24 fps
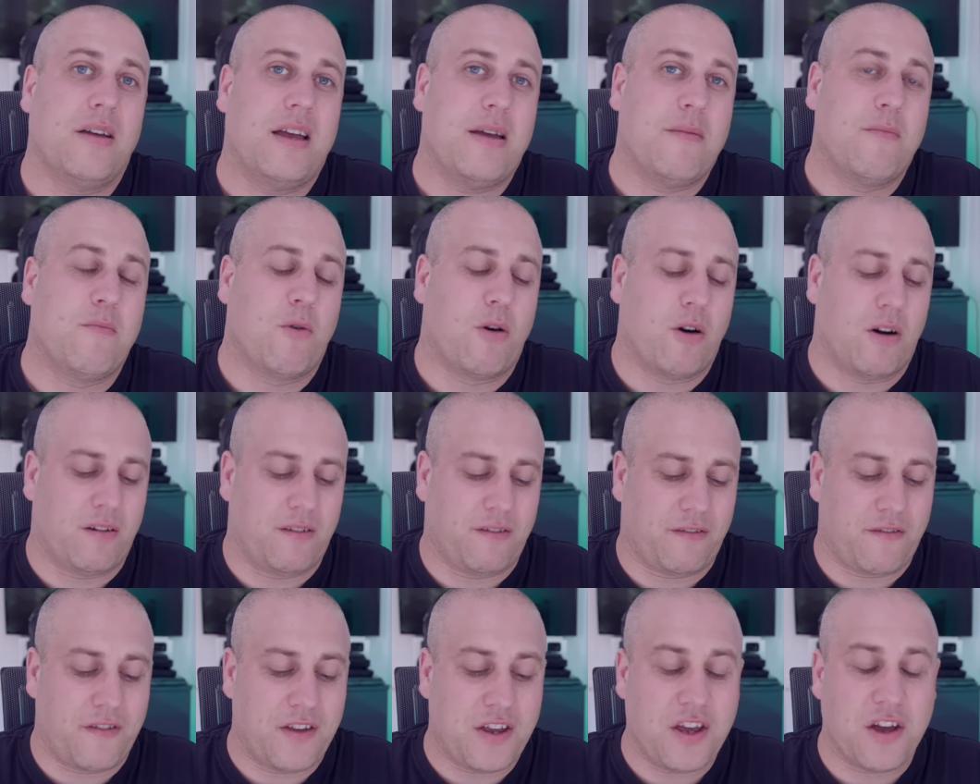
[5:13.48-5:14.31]
in what
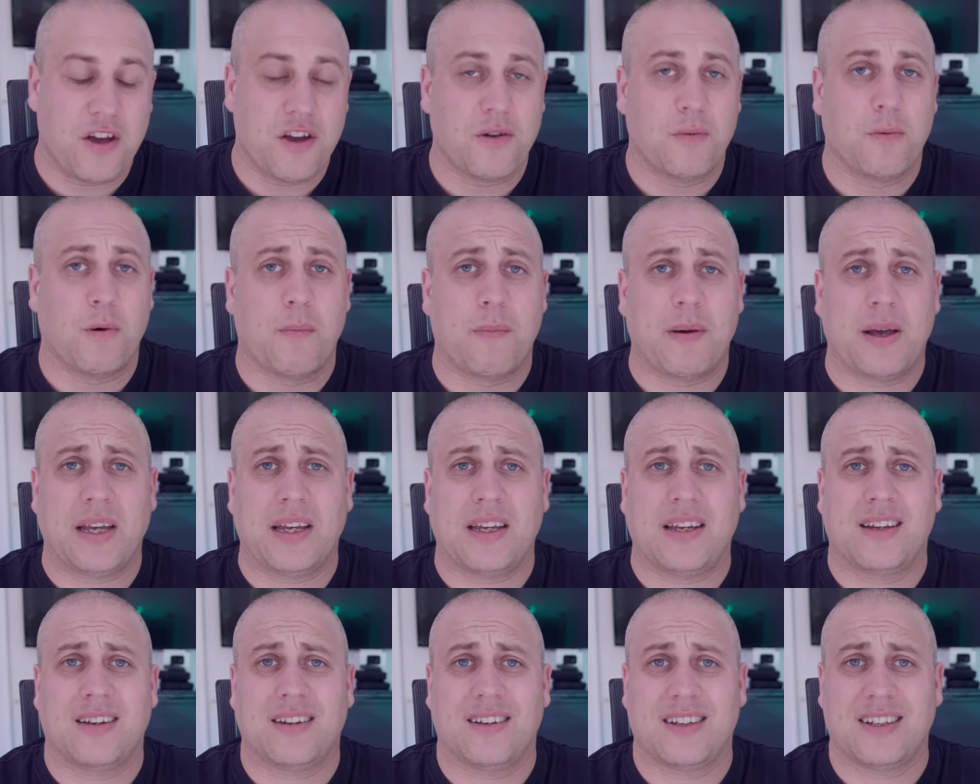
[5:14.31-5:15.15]
for you will
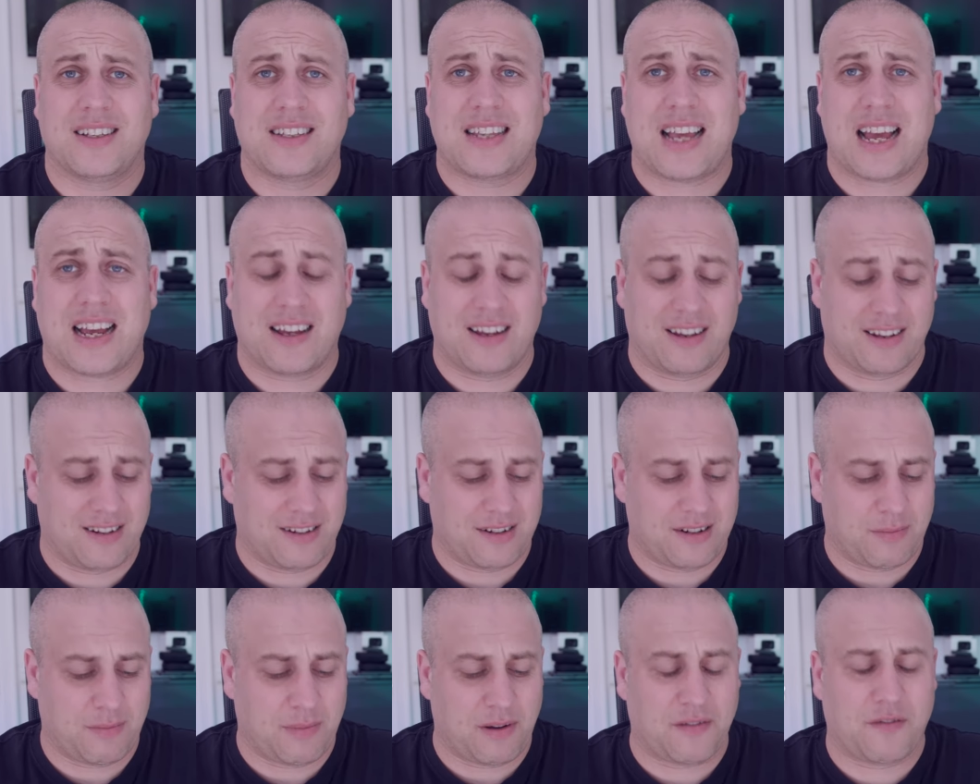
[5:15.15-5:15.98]
be a
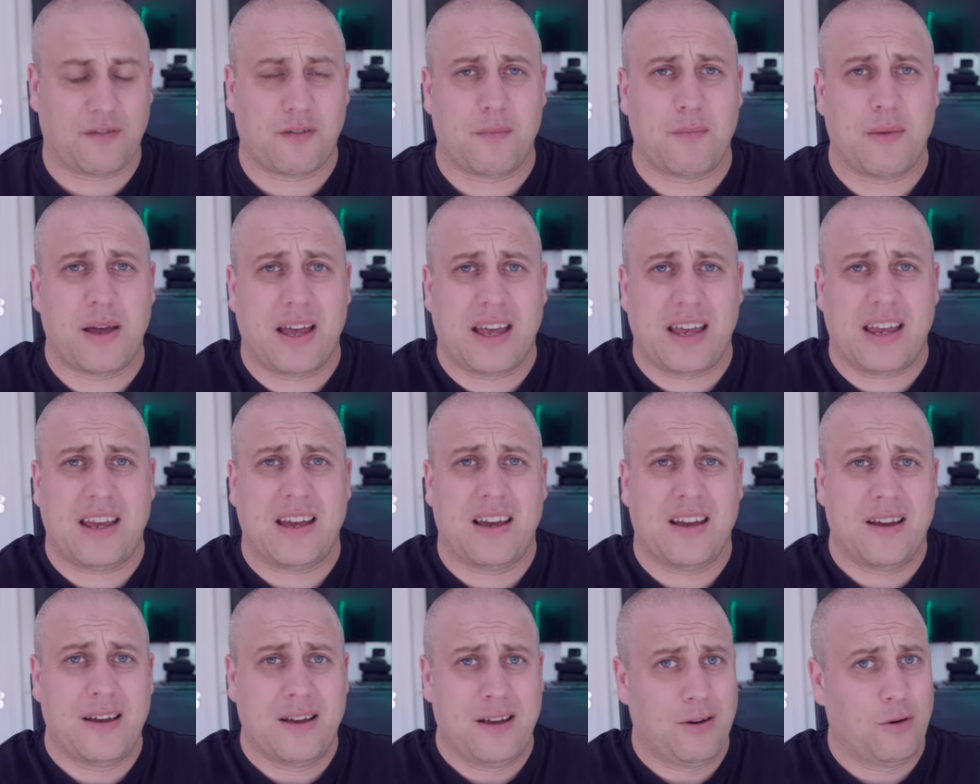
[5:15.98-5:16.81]
second, but for me
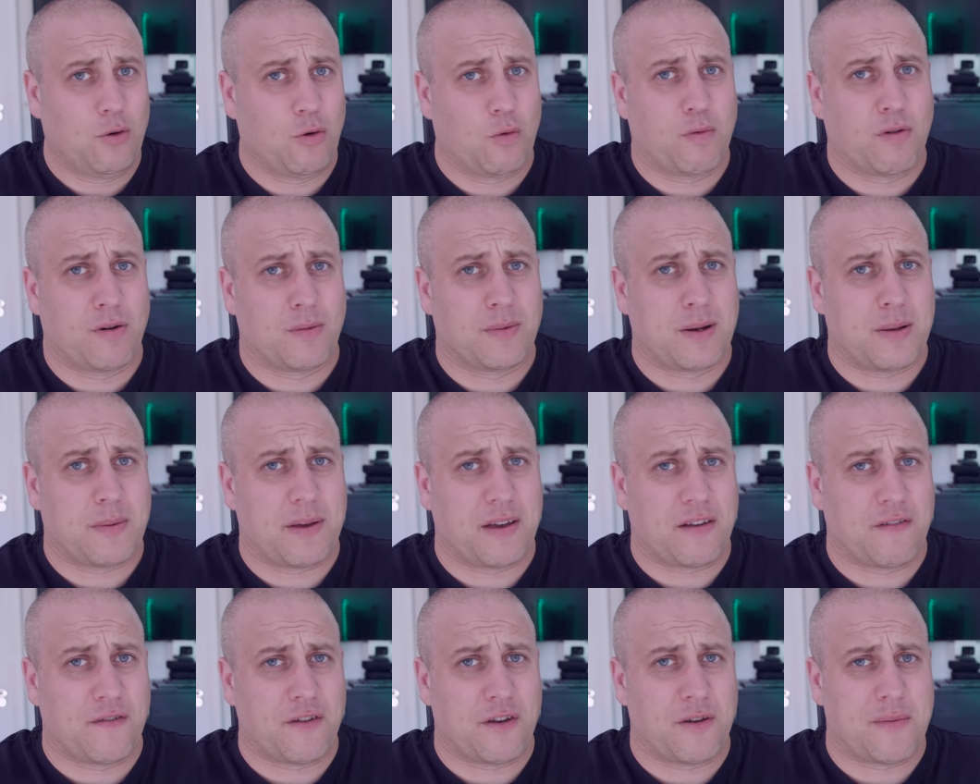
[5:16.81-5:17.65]
will probably be
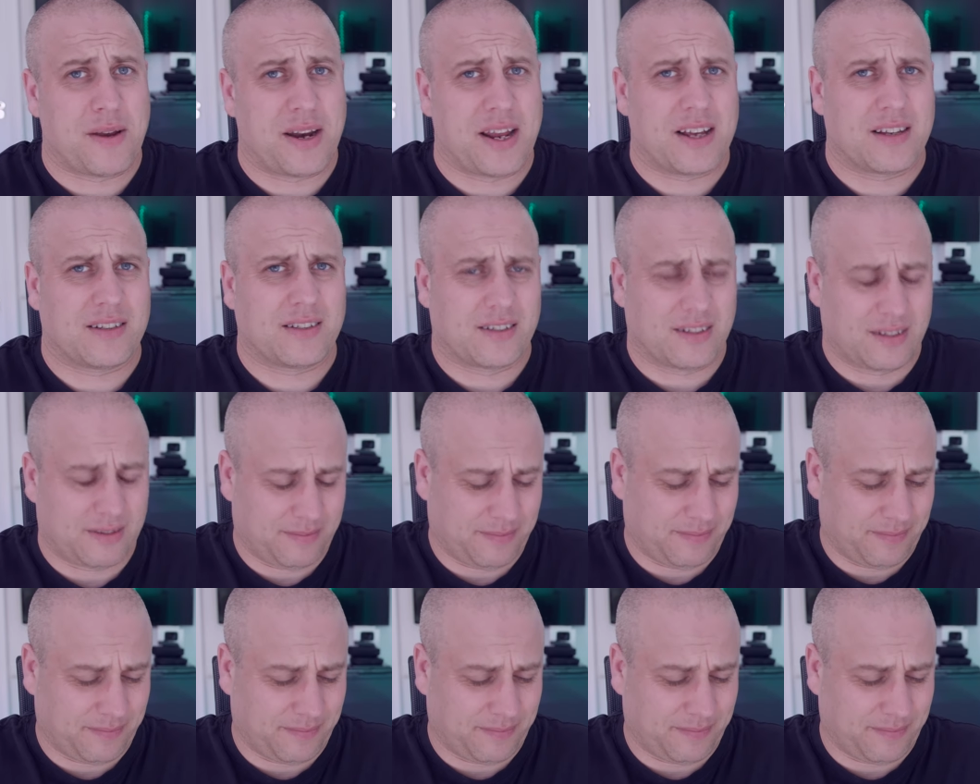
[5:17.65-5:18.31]
a few minutes.